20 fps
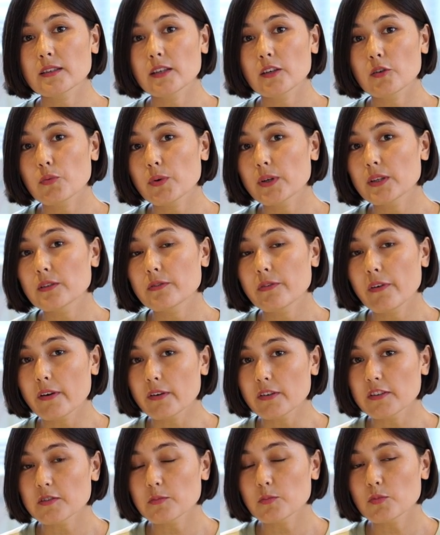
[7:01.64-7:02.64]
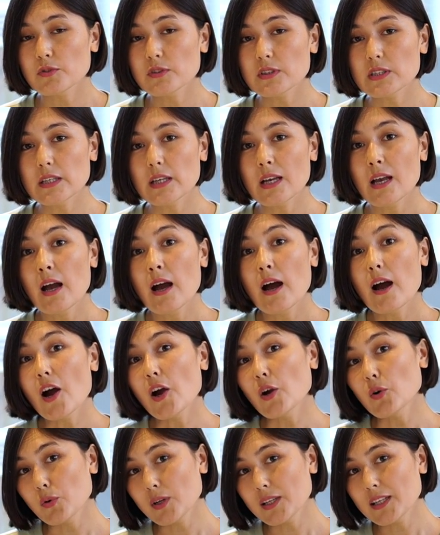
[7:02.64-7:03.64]
day went very smoothly,
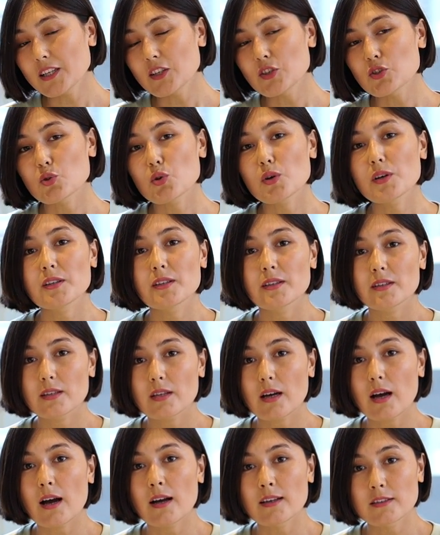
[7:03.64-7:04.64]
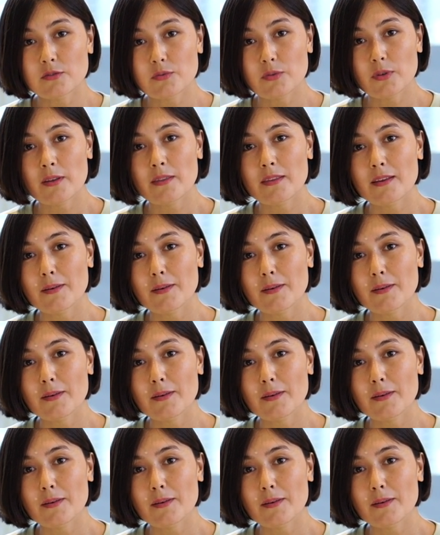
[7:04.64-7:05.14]
I really enjoyed answering